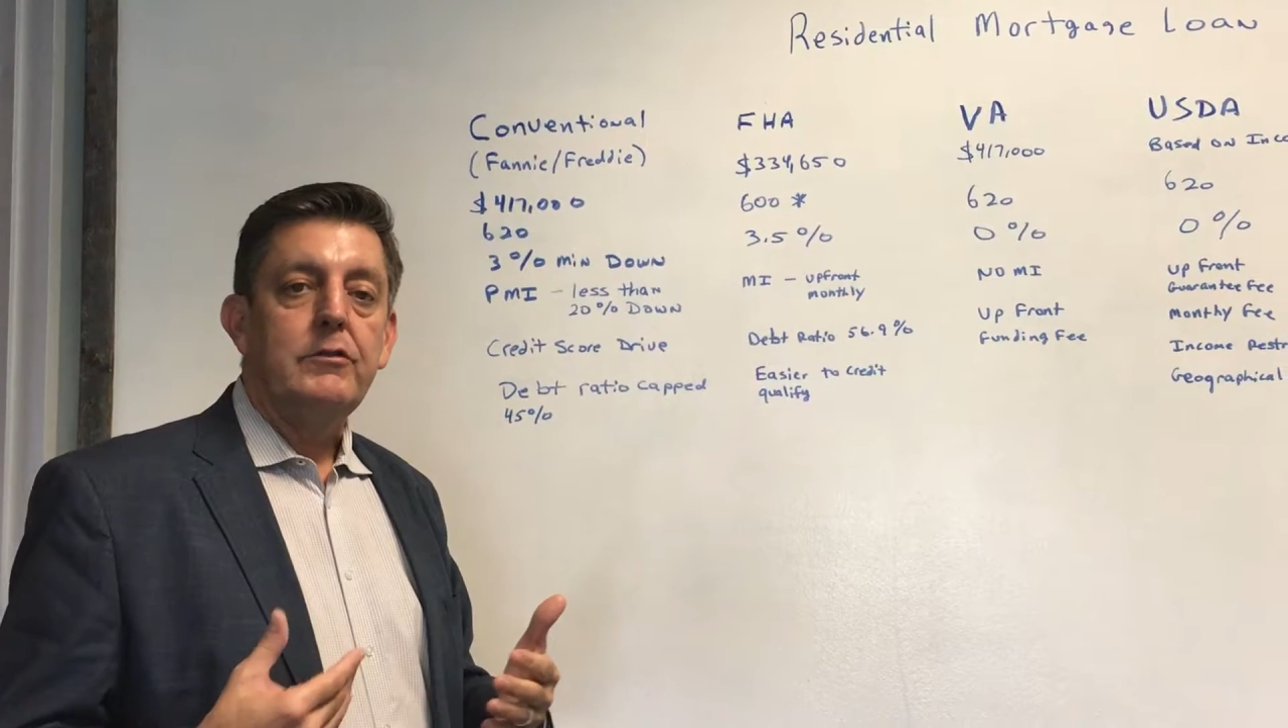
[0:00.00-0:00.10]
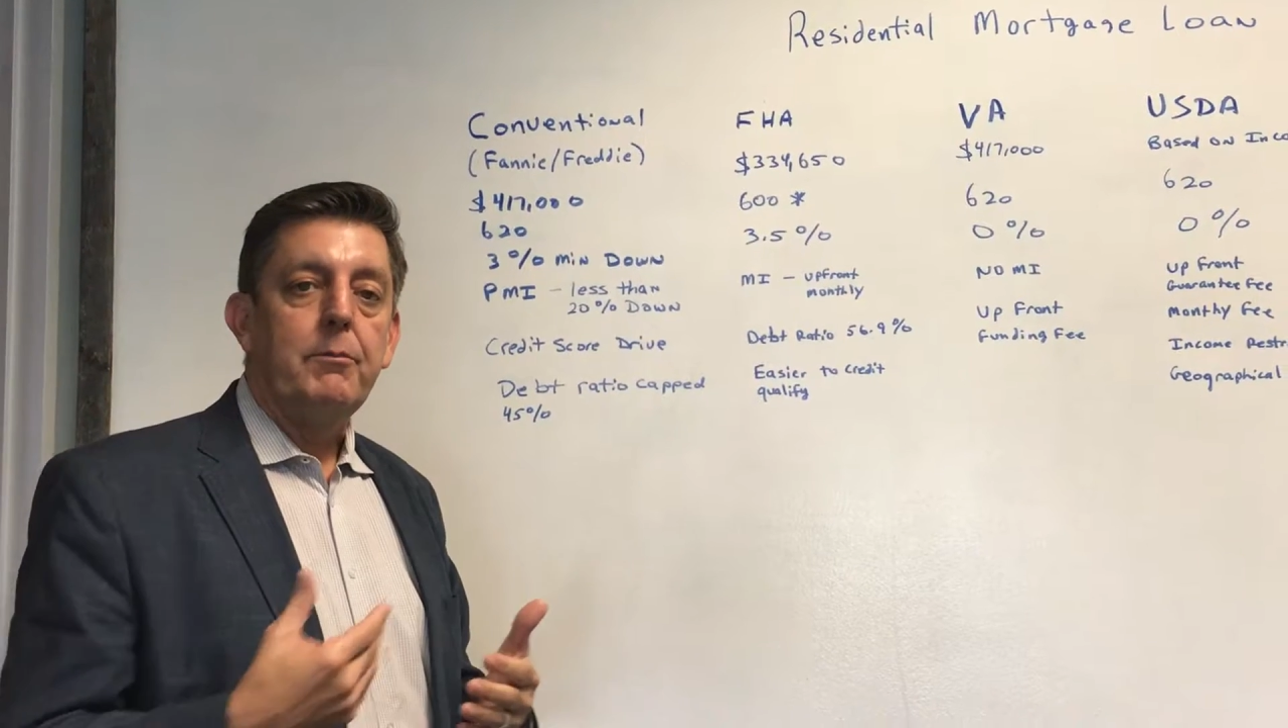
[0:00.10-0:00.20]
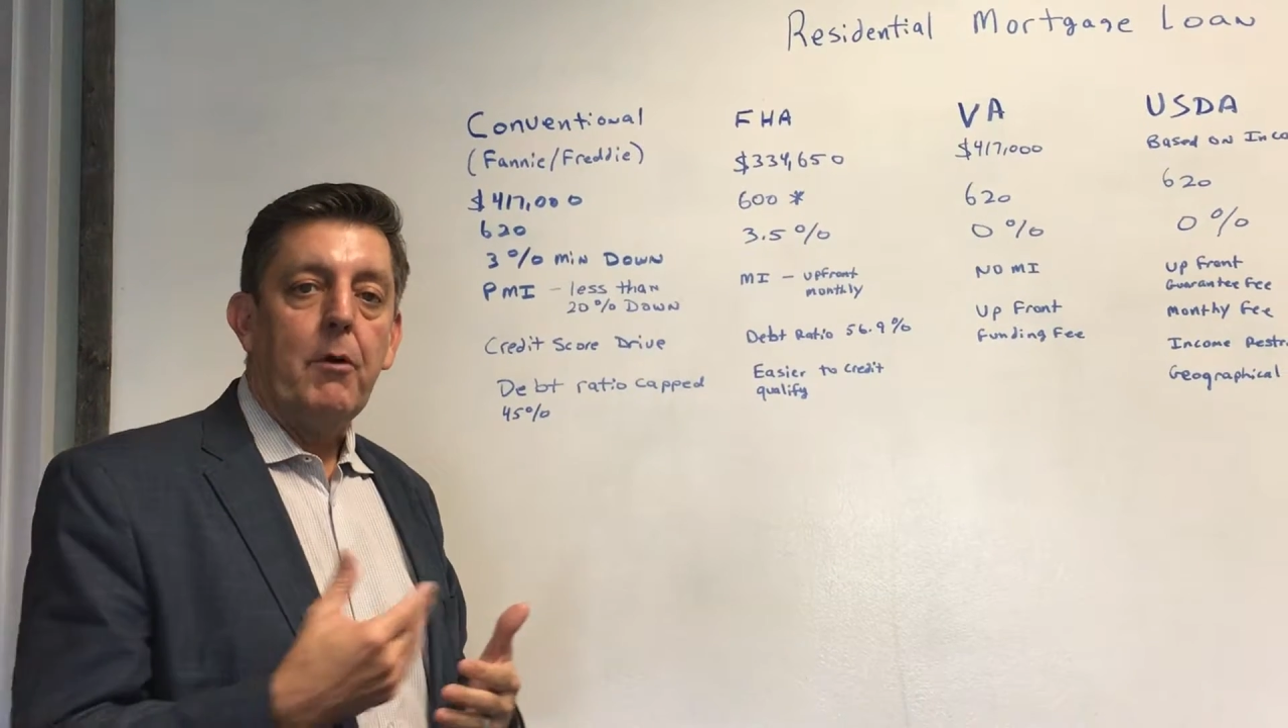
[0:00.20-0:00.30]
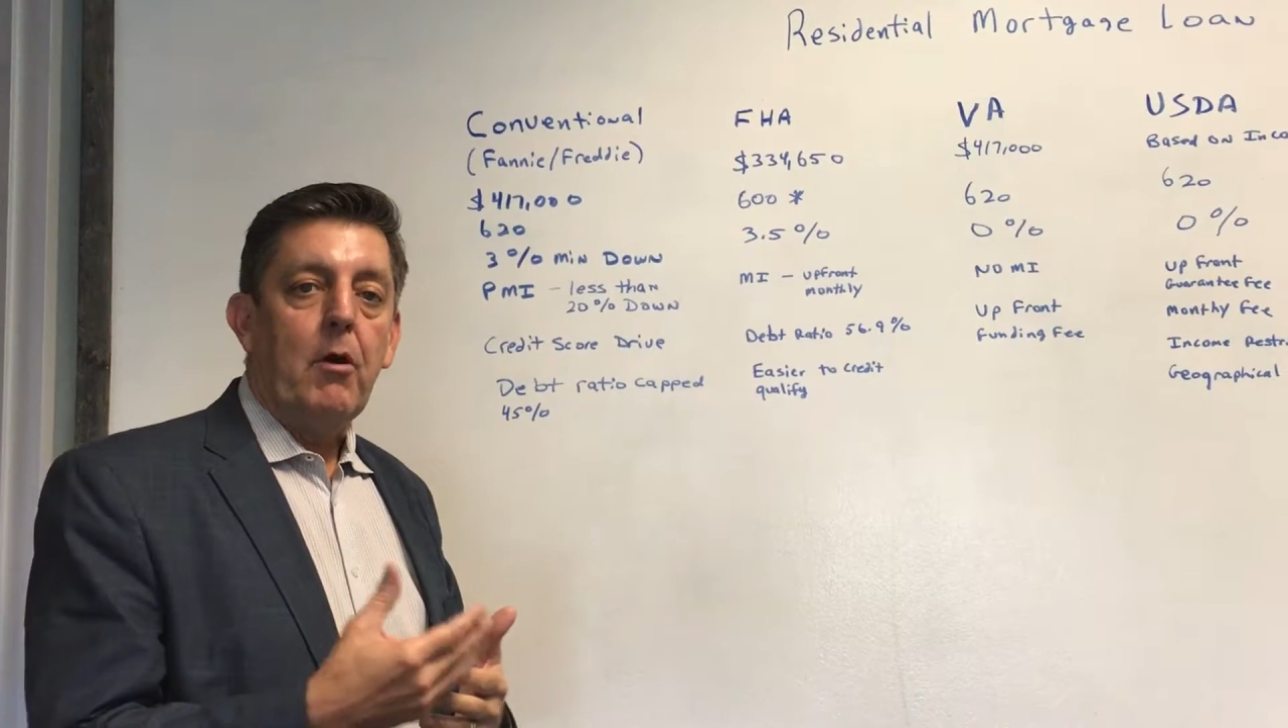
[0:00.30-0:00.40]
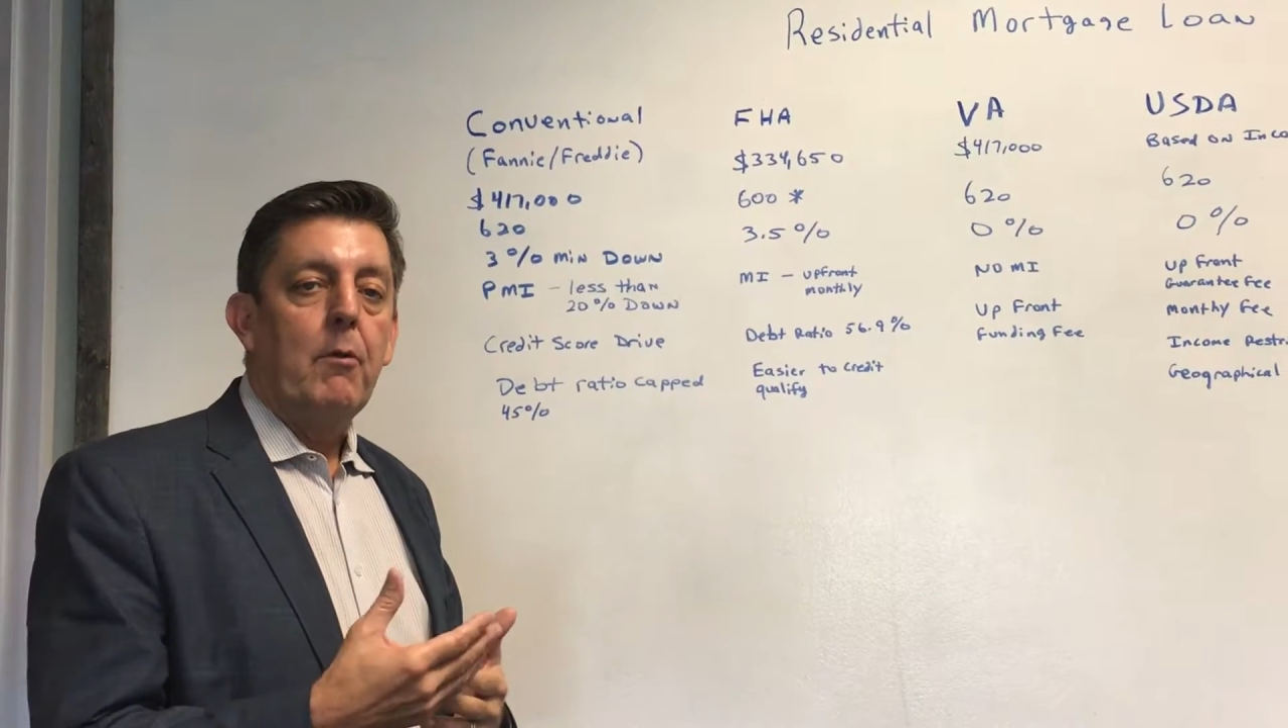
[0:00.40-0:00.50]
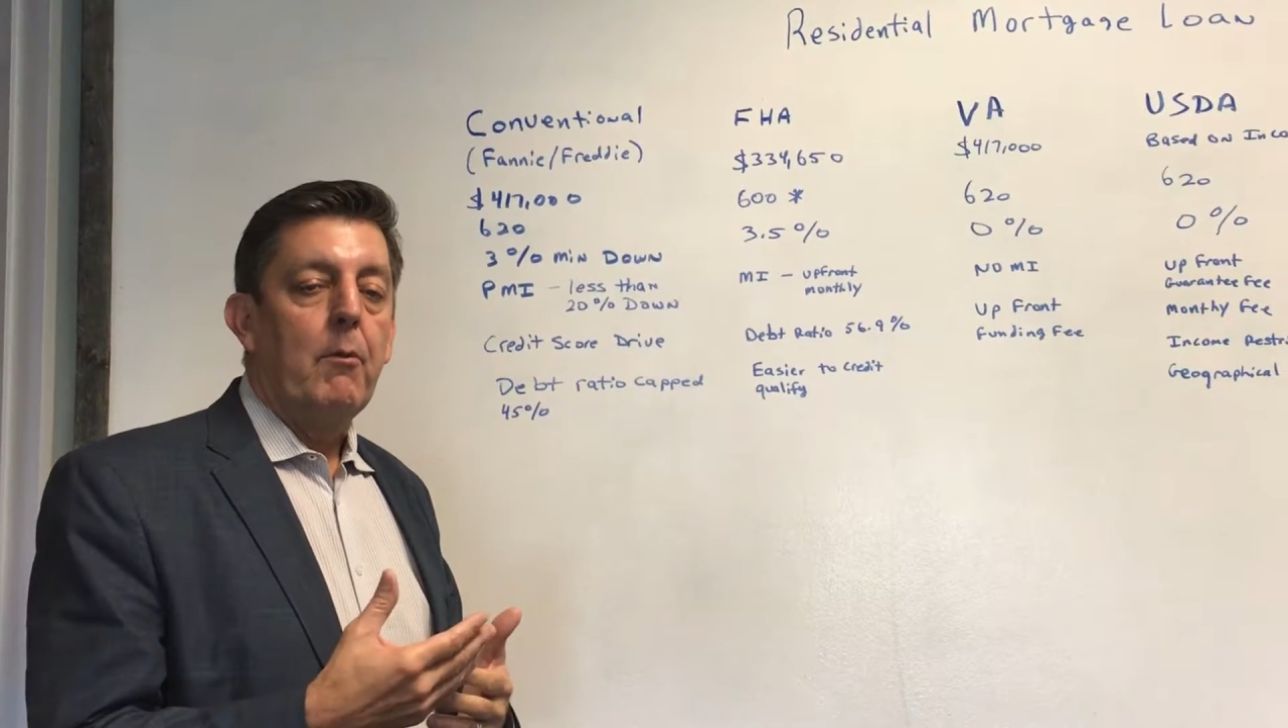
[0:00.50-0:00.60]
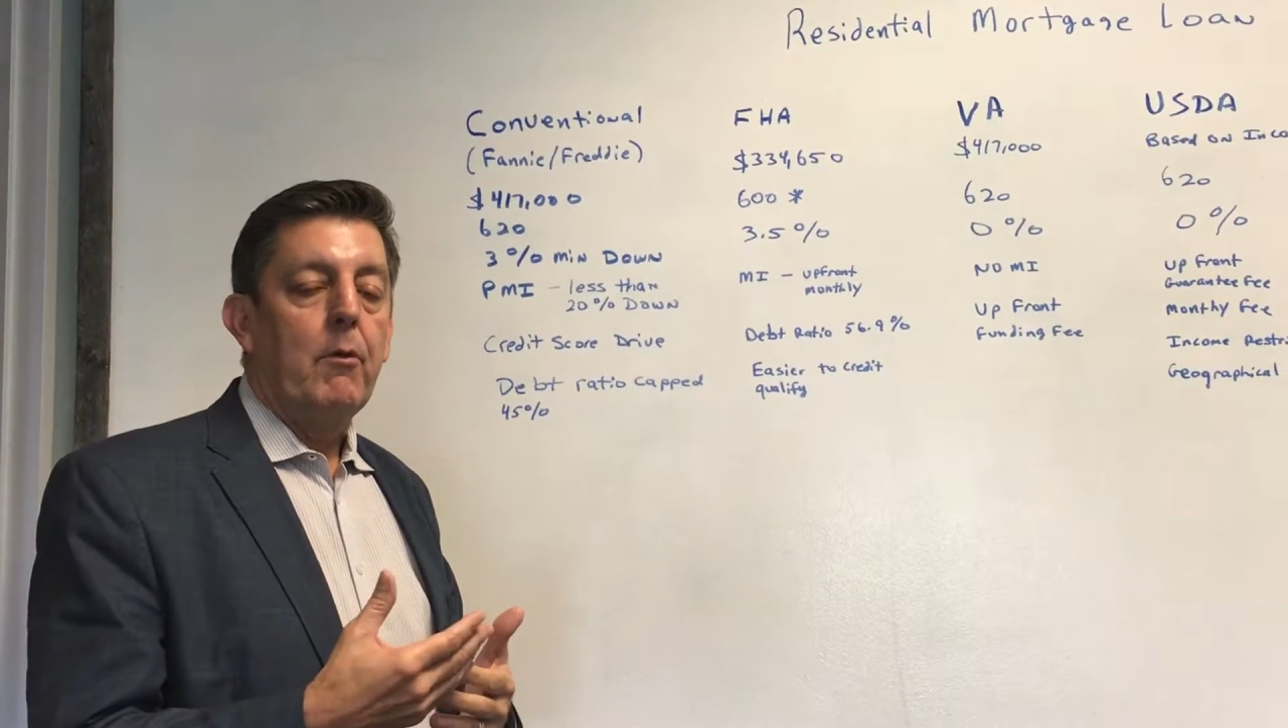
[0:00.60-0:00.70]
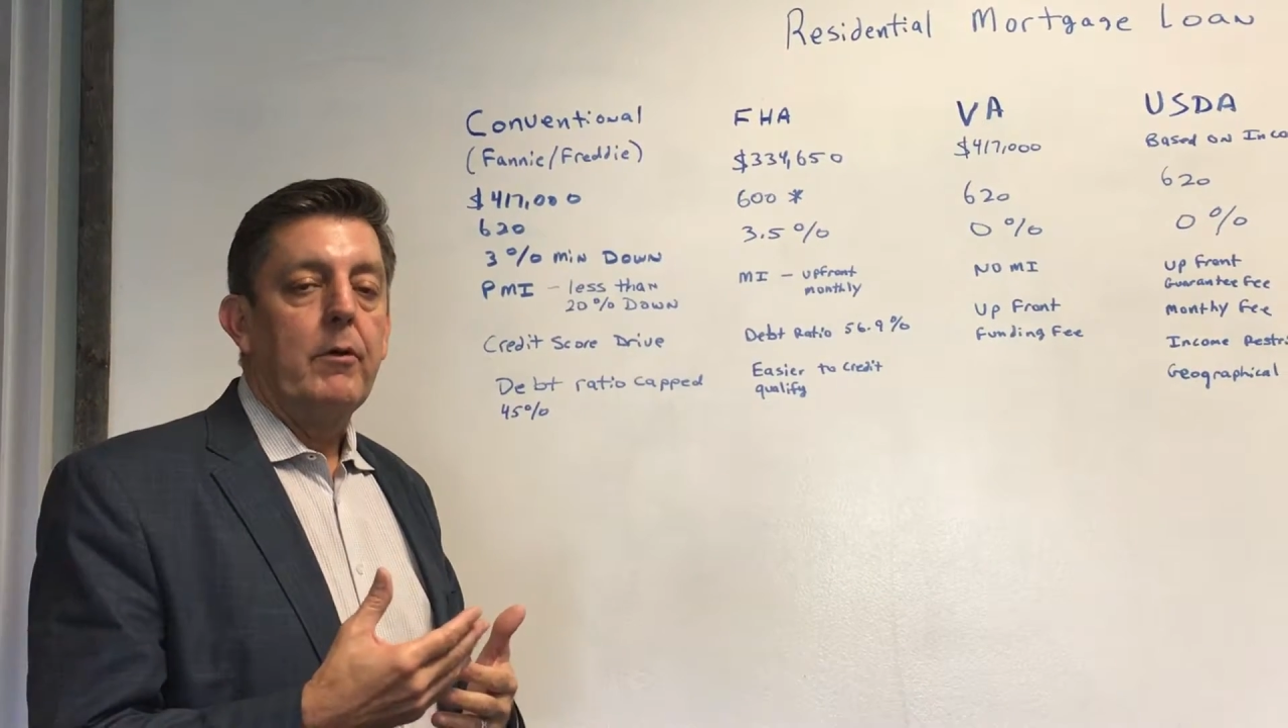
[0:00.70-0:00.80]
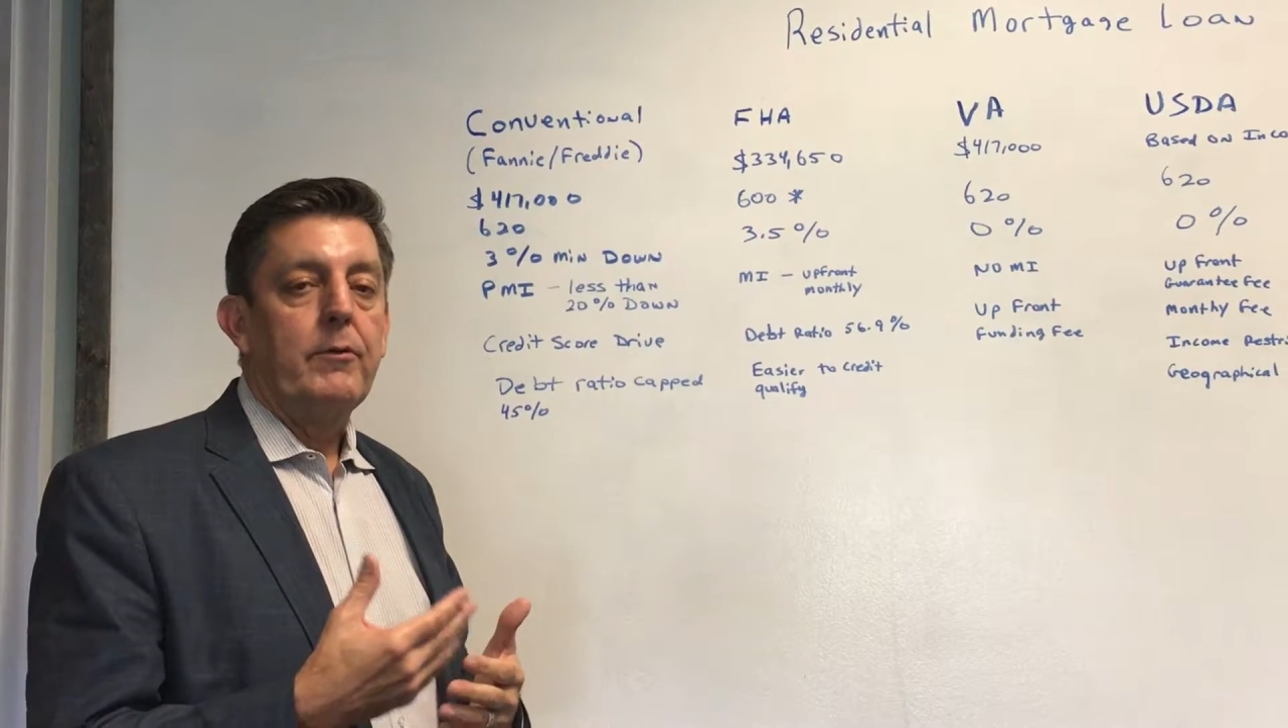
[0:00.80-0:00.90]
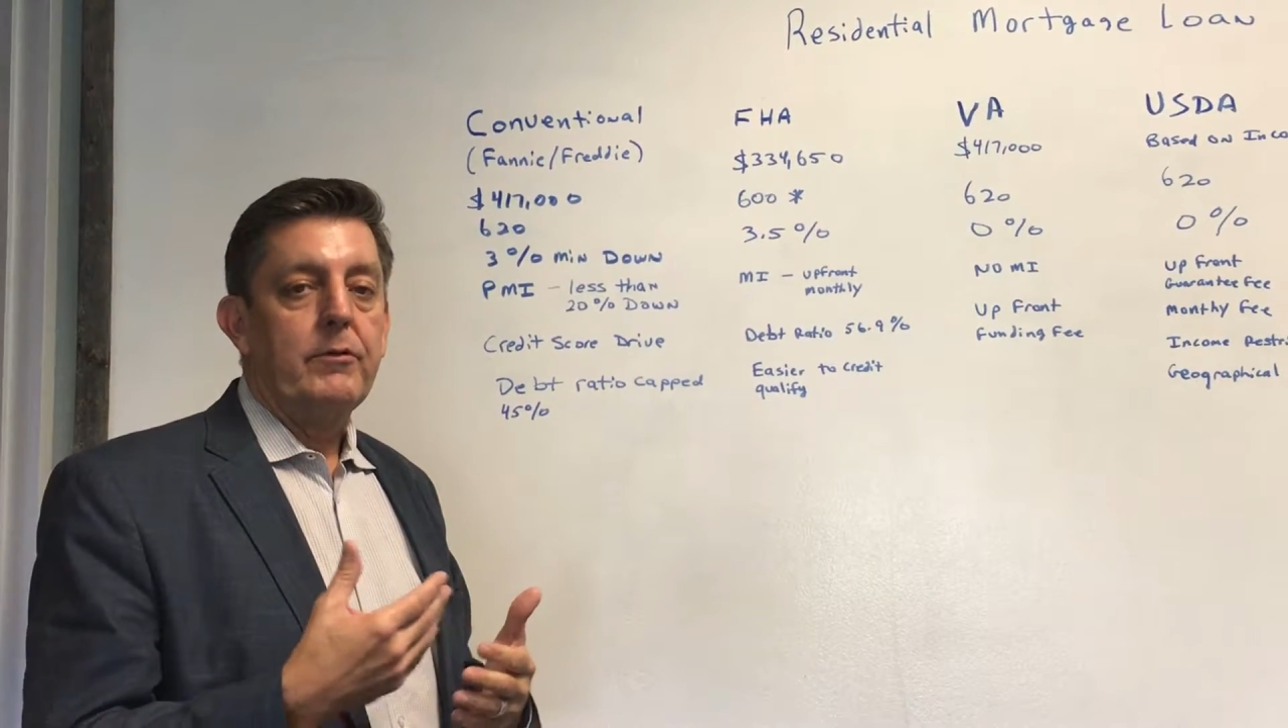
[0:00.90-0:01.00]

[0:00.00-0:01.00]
you to borrow more.